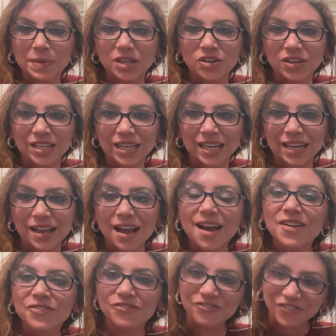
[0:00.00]
cooking
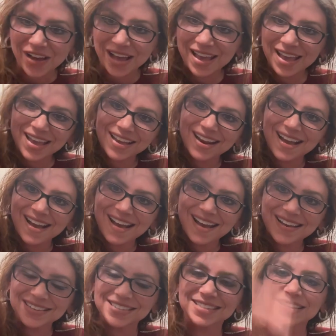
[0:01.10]

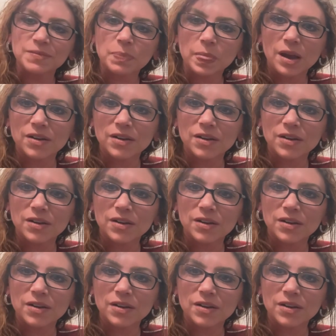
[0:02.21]
fajitas.